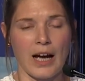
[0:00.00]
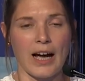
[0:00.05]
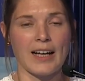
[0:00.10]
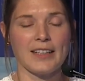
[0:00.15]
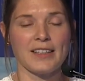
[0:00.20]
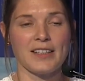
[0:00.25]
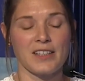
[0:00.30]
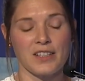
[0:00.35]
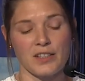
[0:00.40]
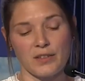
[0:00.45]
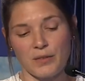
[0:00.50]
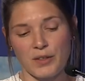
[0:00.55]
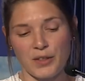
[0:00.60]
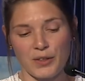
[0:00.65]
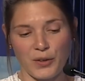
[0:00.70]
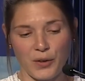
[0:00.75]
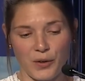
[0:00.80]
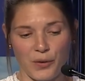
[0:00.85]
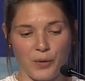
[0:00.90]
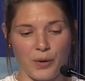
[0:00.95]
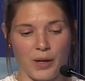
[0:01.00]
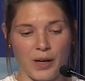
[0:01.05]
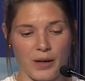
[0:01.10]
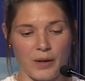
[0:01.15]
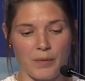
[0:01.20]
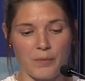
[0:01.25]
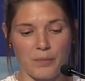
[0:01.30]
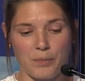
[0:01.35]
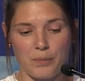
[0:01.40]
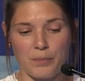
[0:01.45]
And,
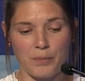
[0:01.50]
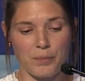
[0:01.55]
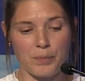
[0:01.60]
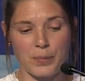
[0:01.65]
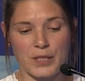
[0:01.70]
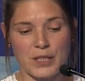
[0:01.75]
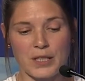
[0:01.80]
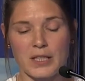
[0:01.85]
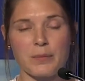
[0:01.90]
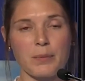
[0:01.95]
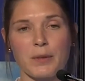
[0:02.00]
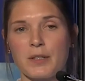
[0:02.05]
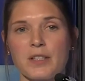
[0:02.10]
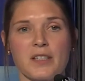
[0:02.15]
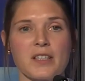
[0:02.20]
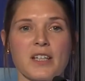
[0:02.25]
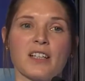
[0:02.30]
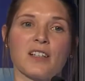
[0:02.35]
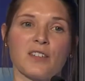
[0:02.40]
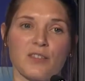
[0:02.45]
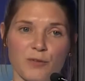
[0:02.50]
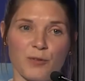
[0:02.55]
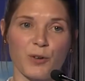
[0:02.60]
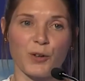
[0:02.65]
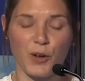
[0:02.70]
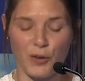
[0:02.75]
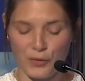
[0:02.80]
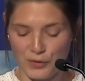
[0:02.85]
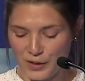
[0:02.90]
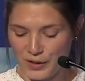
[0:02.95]
participants didn't
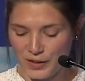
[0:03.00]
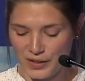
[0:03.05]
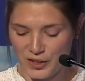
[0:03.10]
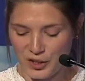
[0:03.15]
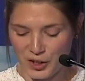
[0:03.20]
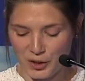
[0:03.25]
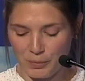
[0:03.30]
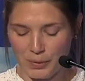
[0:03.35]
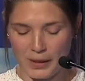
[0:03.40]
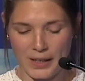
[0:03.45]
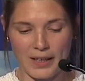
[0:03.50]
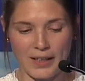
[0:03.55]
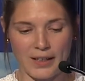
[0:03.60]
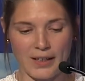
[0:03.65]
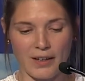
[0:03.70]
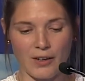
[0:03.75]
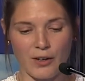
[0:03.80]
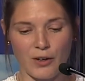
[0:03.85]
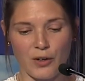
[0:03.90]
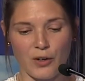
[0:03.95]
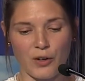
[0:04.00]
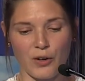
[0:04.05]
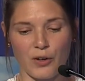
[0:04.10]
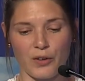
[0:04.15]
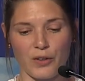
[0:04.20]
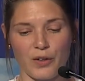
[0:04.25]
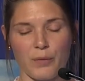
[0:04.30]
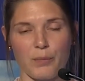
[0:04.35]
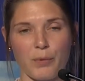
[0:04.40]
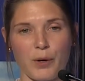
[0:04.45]
run off to the GP or
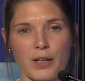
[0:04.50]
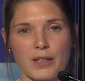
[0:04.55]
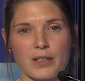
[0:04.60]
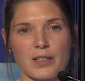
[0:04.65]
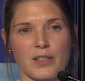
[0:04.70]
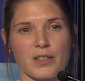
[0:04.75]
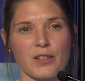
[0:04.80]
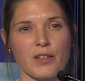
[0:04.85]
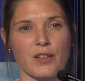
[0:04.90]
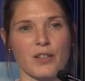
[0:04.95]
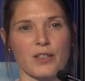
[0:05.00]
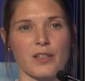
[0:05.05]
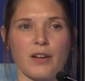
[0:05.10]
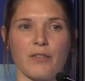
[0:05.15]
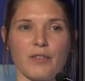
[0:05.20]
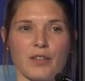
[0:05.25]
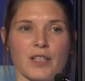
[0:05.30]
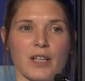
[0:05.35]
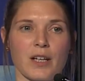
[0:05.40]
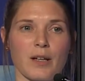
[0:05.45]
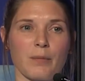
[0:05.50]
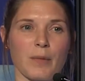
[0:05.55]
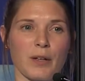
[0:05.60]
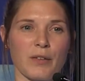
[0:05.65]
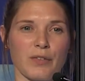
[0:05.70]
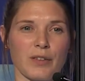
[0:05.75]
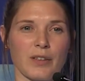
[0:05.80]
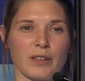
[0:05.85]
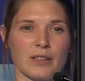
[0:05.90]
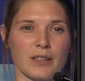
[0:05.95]
the practice nurse every time they
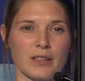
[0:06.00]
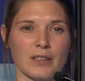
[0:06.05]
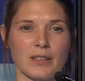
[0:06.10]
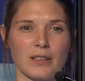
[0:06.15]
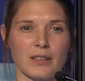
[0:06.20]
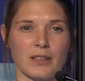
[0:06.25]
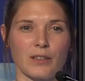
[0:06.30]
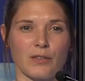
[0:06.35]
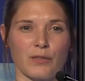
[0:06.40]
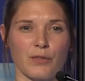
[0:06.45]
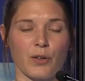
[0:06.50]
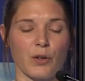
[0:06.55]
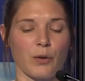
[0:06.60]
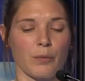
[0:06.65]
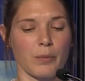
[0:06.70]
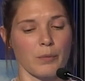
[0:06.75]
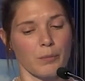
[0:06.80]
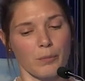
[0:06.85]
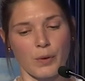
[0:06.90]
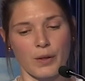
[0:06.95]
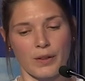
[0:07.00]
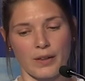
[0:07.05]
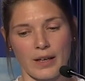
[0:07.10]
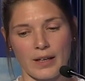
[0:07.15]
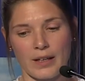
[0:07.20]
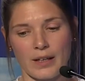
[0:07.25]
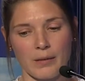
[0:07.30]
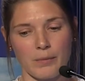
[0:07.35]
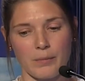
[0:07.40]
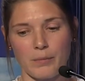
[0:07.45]
filled in the form with
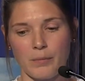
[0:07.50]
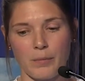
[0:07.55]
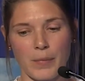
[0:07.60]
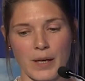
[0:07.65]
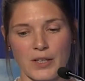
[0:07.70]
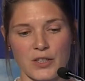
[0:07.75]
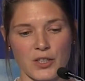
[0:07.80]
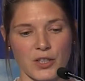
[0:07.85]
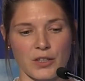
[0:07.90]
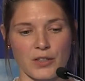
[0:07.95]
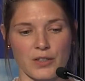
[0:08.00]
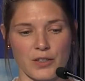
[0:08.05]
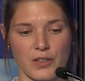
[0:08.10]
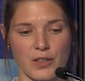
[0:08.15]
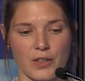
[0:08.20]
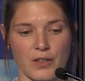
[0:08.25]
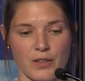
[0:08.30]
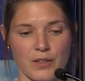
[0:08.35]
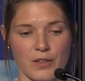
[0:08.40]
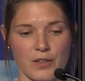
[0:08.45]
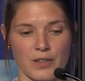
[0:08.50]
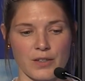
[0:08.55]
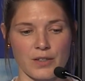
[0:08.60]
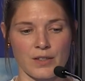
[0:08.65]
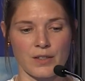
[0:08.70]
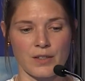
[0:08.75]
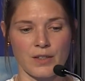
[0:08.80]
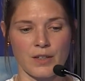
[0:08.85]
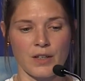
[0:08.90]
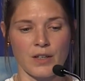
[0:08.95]
any major concerns.